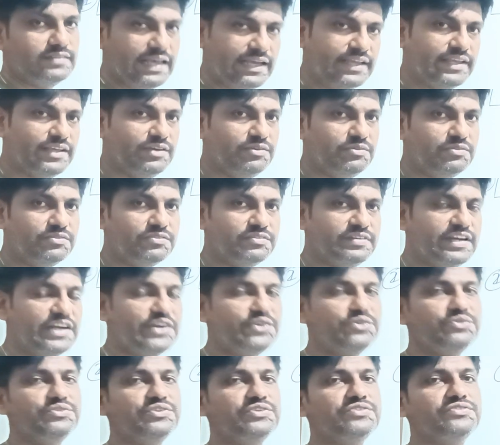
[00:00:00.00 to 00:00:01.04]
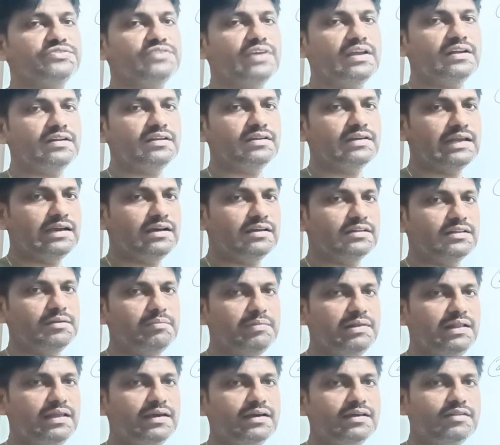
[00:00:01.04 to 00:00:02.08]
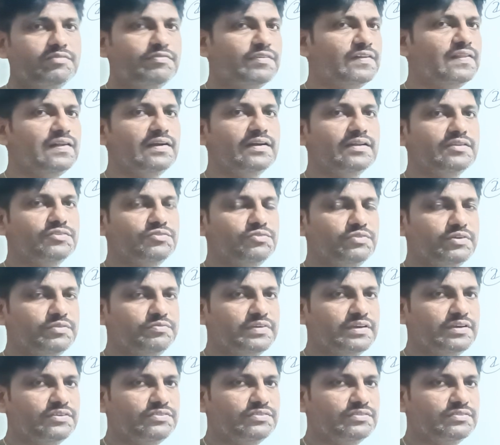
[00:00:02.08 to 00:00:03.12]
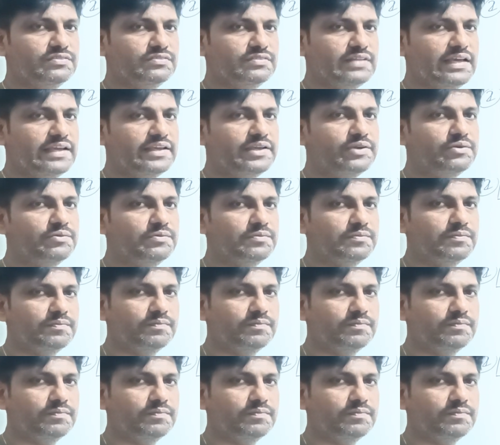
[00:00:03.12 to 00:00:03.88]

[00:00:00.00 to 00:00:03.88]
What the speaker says: Thank you. Stay tuned this channel. Click on the bell icon for latest notifications. Thank you.